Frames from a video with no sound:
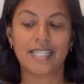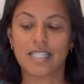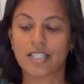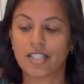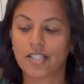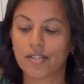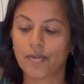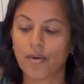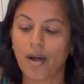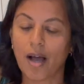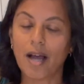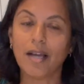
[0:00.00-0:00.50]

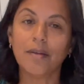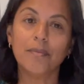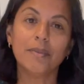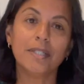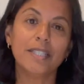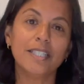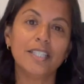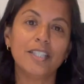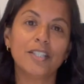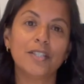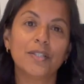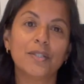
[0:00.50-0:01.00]
So I'm
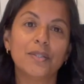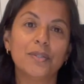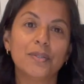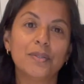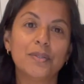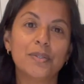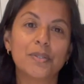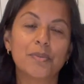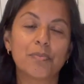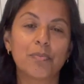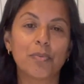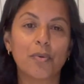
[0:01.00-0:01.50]
going to
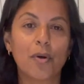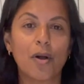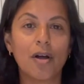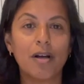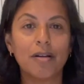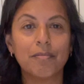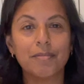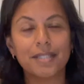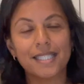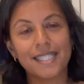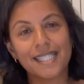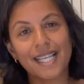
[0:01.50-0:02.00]
use
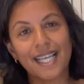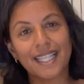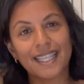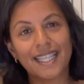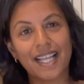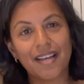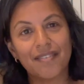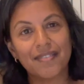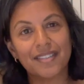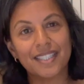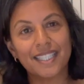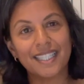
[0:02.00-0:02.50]
Brahmi's
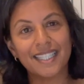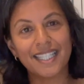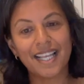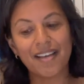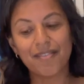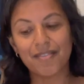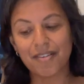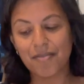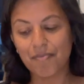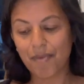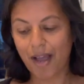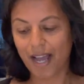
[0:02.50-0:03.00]
eleven
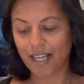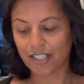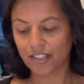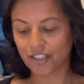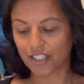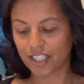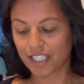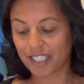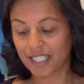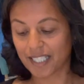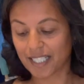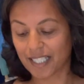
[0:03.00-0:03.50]
eleven
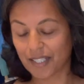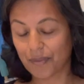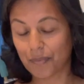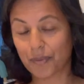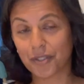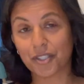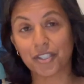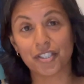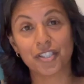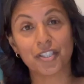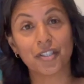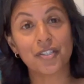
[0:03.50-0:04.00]
Magic Tea,
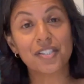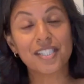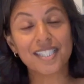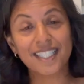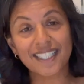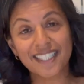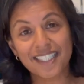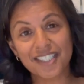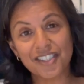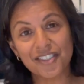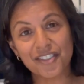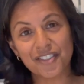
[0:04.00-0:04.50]
which is our
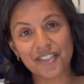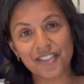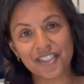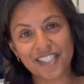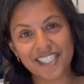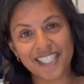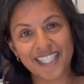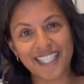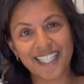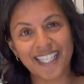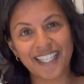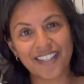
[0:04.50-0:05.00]
signature
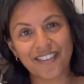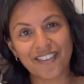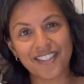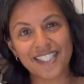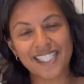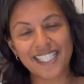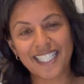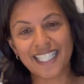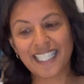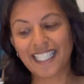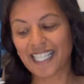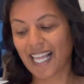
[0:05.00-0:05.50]
tea in our
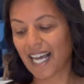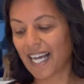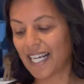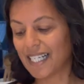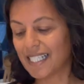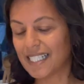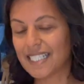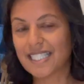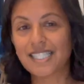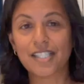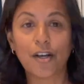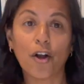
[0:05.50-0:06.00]
tea line.
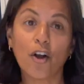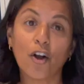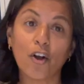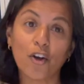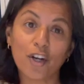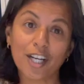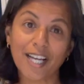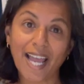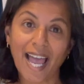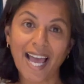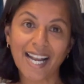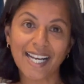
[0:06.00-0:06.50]
It's our
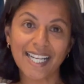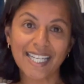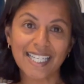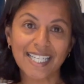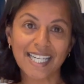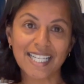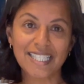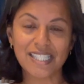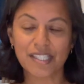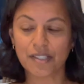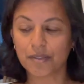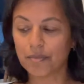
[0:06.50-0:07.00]
organic
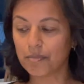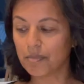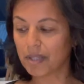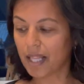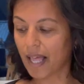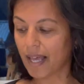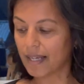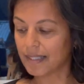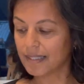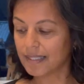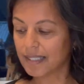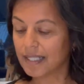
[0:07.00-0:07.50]
custom
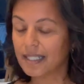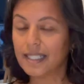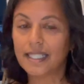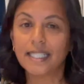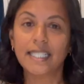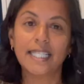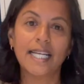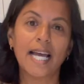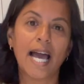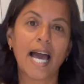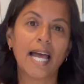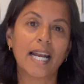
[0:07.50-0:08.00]
blend,
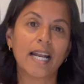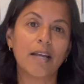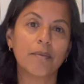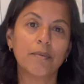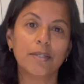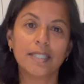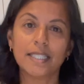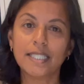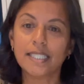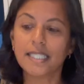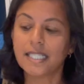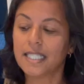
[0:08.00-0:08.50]
and I'm
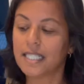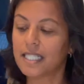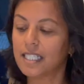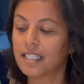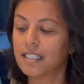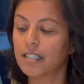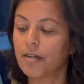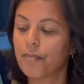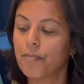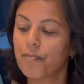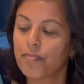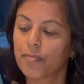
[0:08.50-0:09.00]
going to take
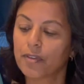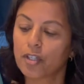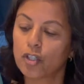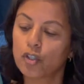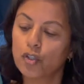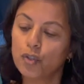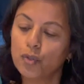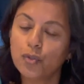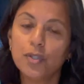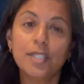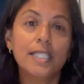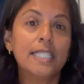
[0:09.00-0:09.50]

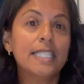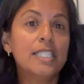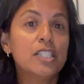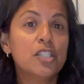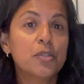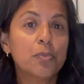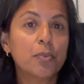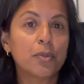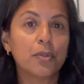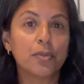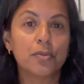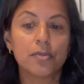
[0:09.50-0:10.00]
two
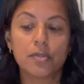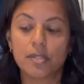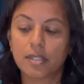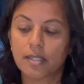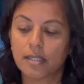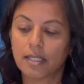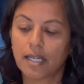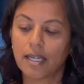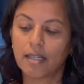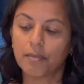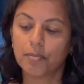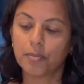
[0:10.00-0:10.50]

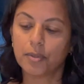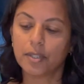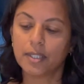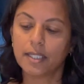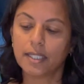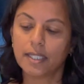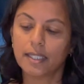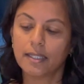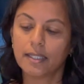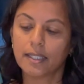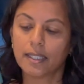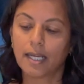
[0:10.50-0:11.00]
teaspoons and put it
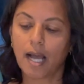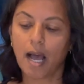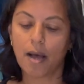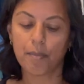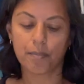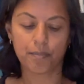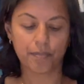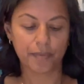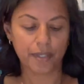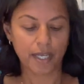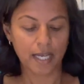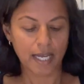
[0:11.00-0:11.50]
in the
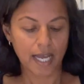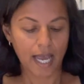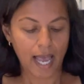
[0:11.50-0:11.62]
cup.